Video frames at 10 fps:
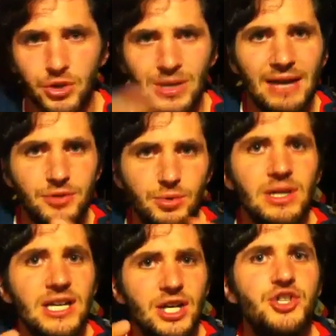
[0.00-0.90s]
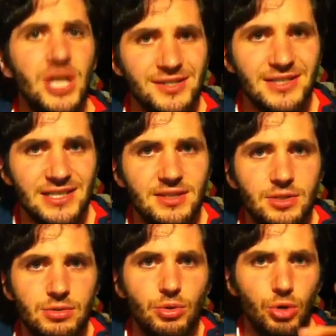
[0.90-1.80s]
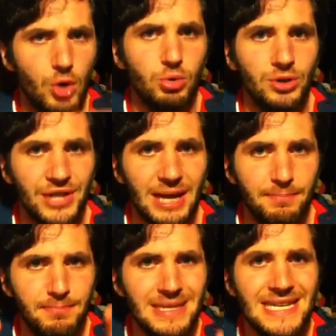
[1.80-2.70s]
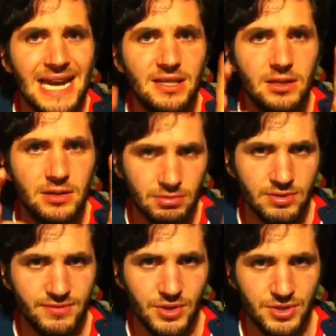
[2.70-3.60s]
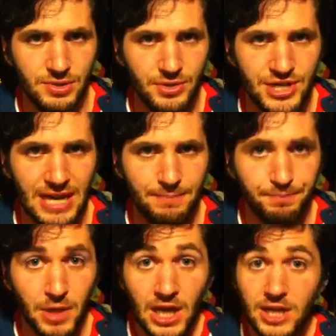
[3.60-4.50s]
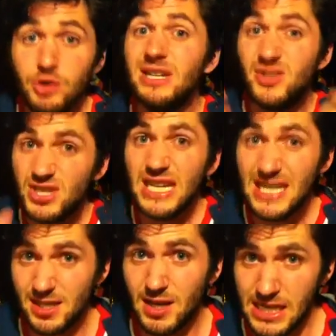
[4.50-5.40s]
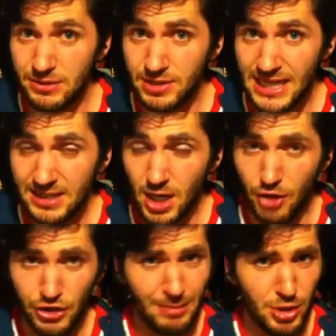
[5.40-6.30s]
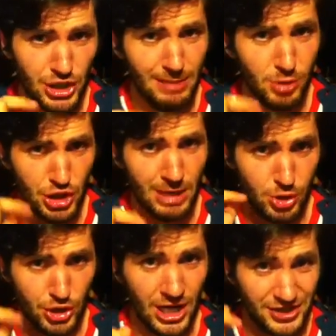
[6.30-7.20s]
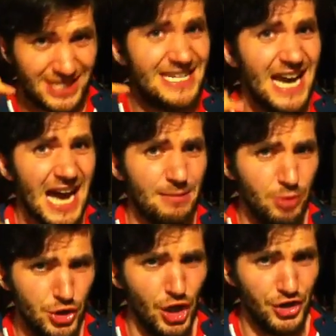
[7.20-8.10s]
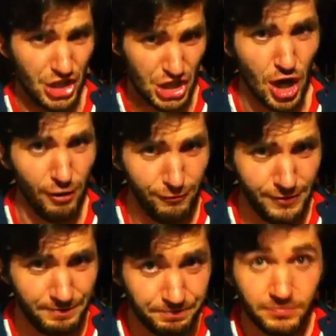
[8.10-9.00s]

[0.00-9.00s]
you have to adjust this to your local time, midnight universal time. You can see this on the internet on www.time.gov.